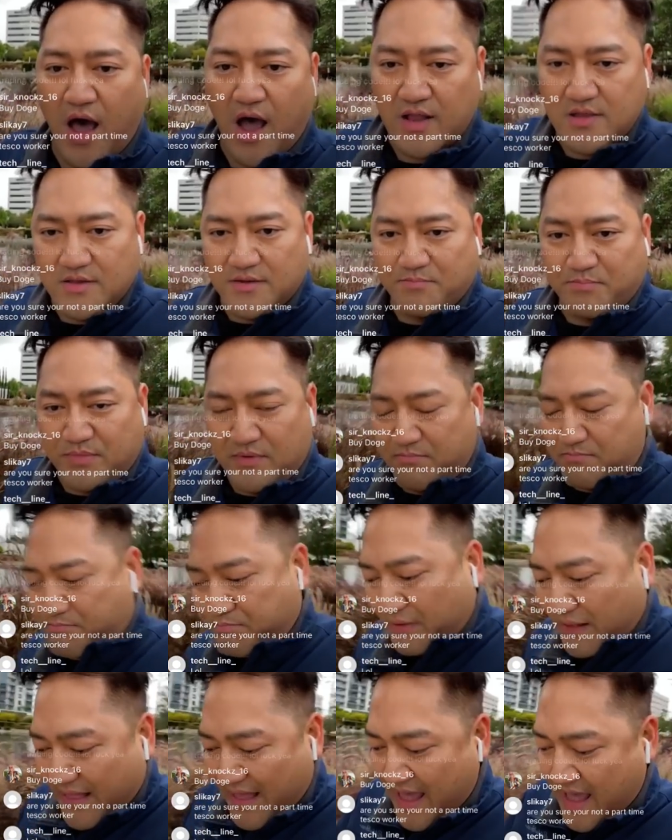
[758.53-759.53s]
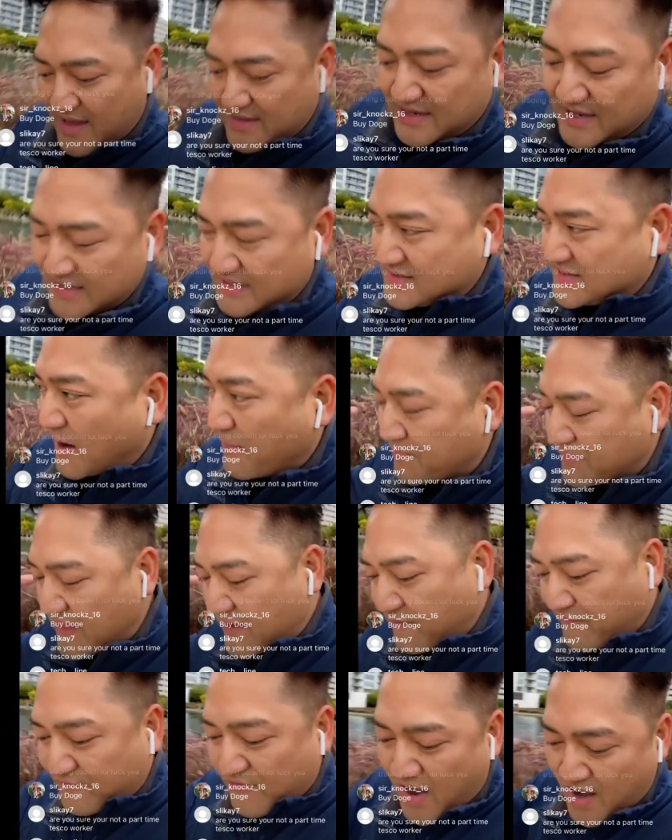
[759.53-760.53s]
unplanned,
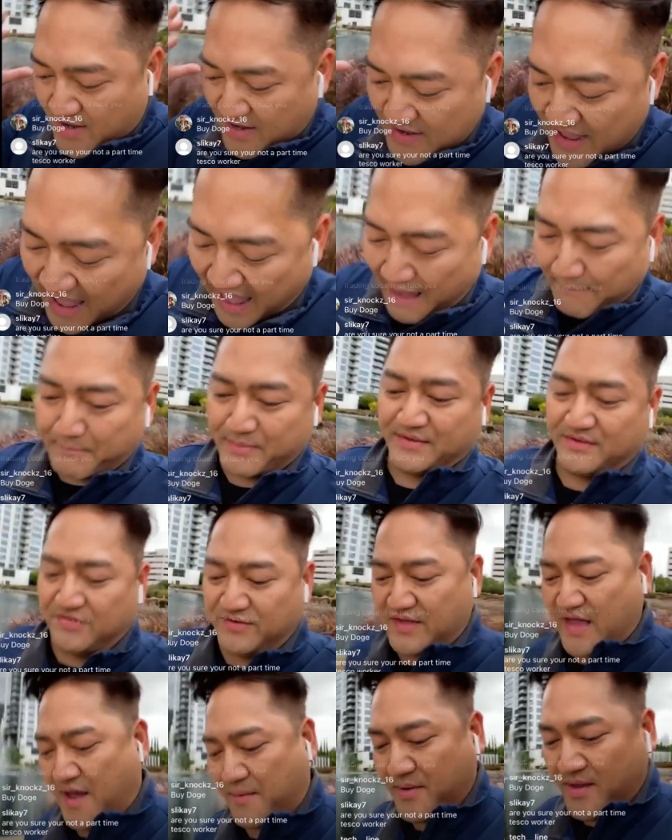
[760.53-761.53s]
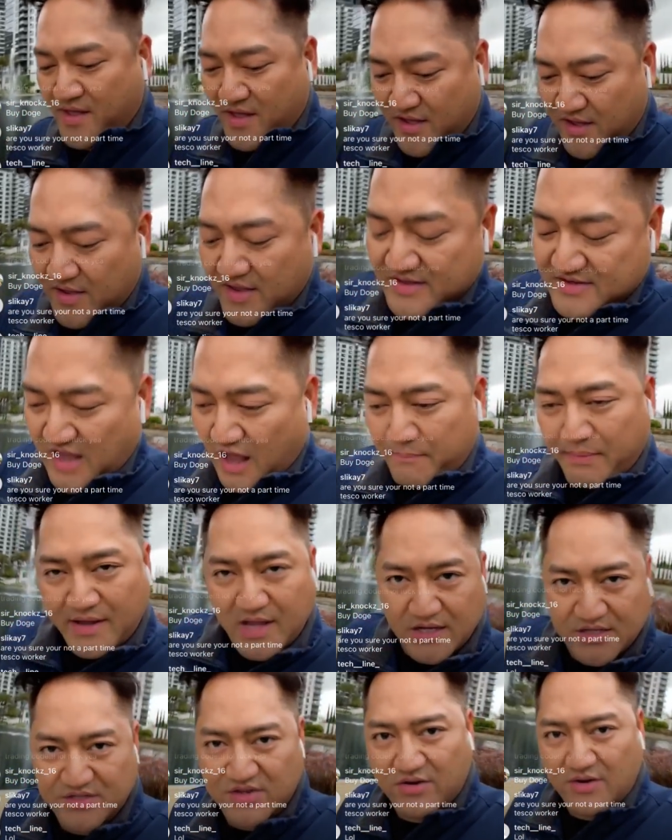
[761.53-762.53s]
something fucking happened to them. It's
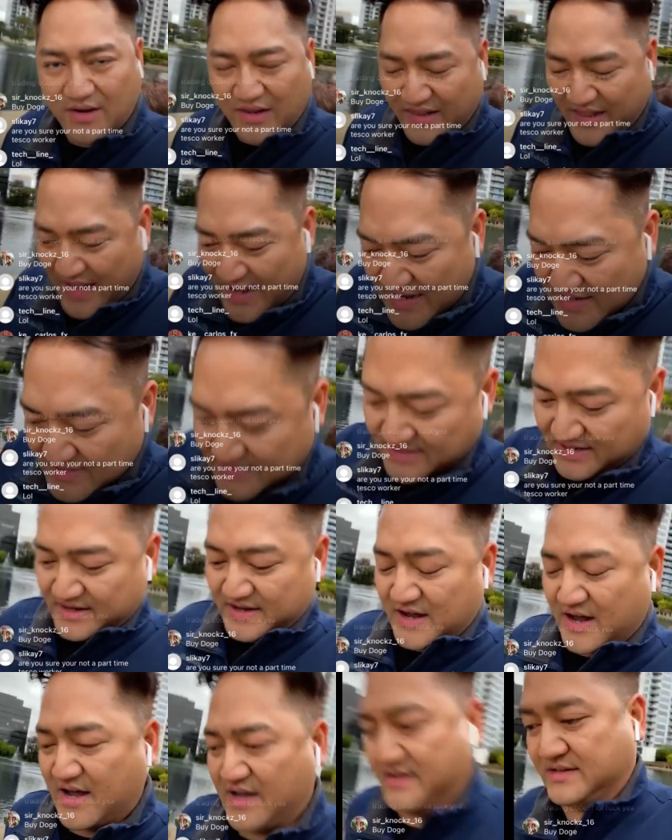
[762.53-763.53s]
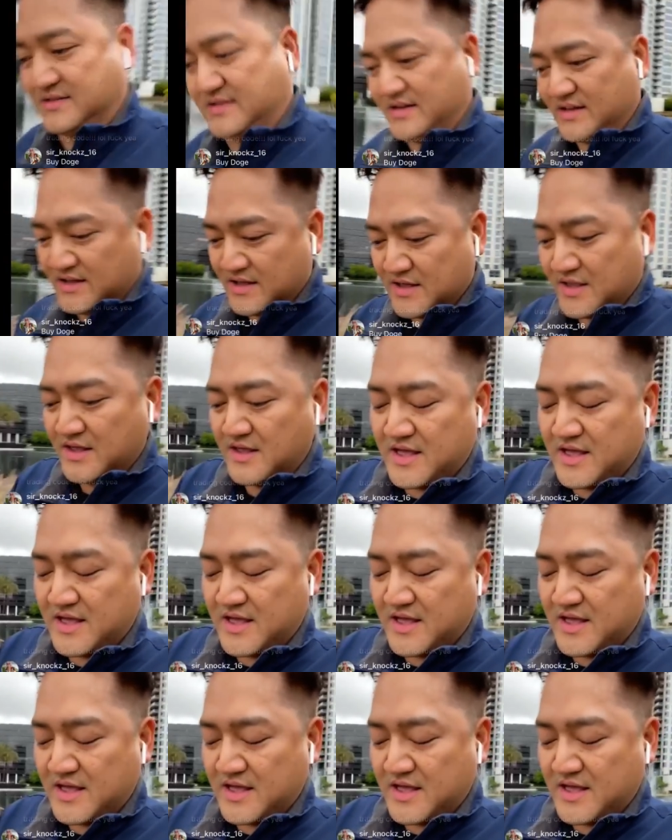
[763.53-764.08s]
not because they're lazy, guys.